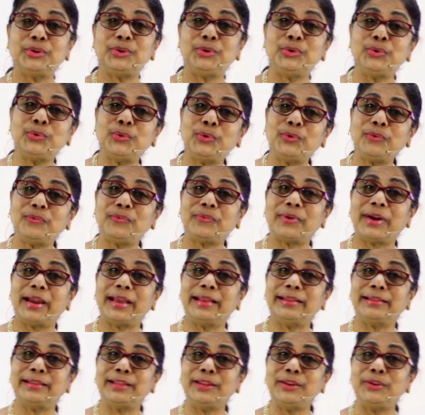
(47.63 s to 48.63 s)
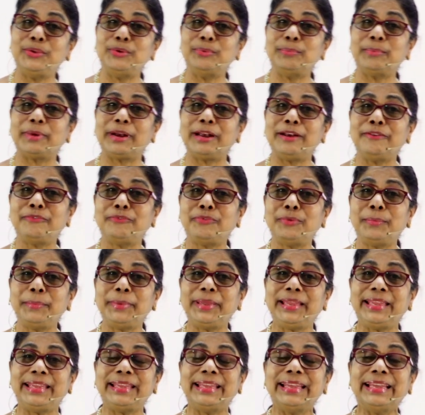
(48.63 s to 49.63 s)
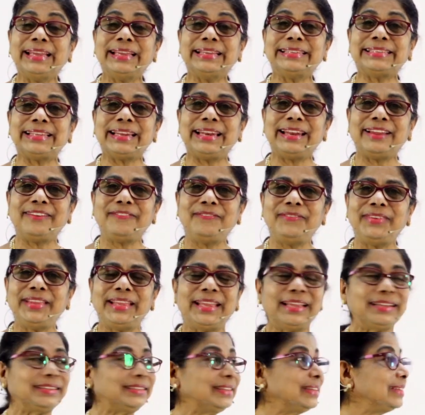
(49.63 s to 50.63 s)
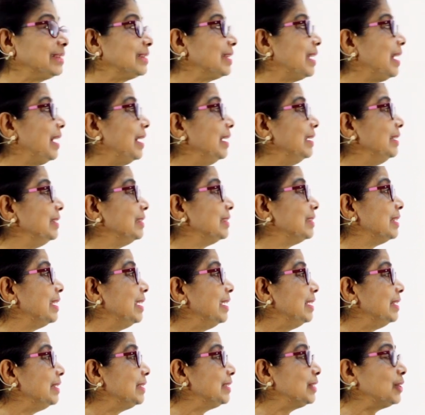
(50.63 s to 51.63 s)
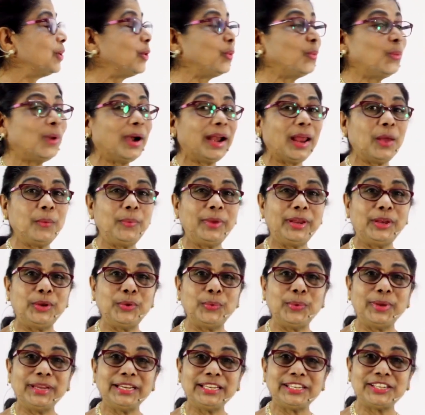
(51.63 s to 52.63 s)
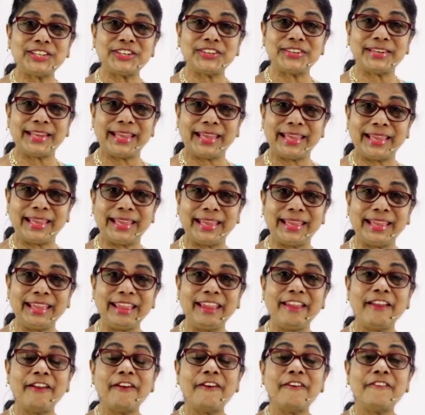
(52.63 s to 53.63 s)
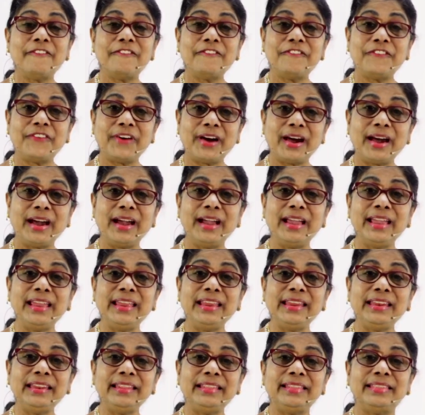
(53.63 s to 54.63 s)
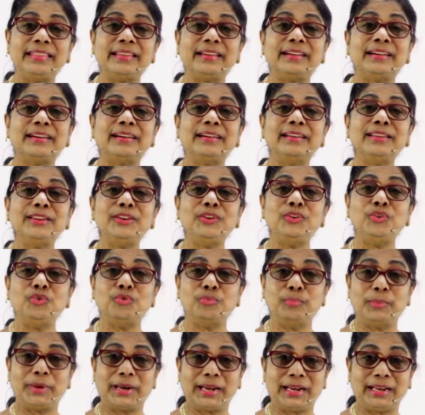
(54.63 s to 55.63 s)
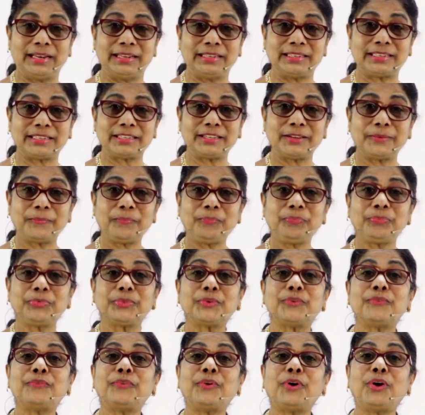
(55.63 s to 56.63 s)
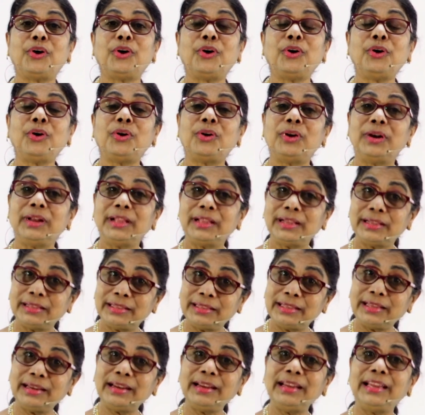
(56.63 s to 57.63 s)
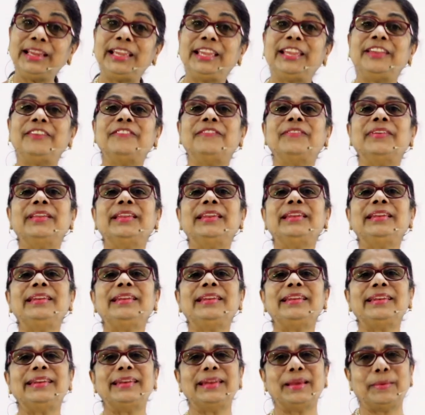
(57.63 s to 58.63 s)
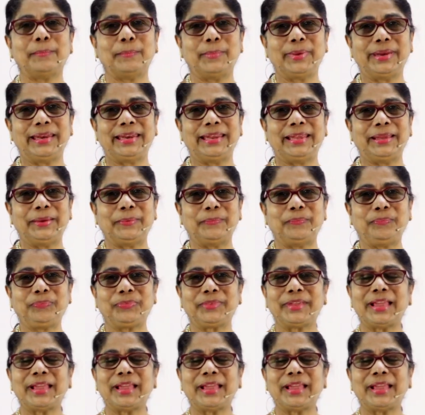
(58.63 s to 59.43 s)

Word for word: You will find the numeral for me. It's a lovely exercise. So what are we doing today? Find the numerals for the given number name.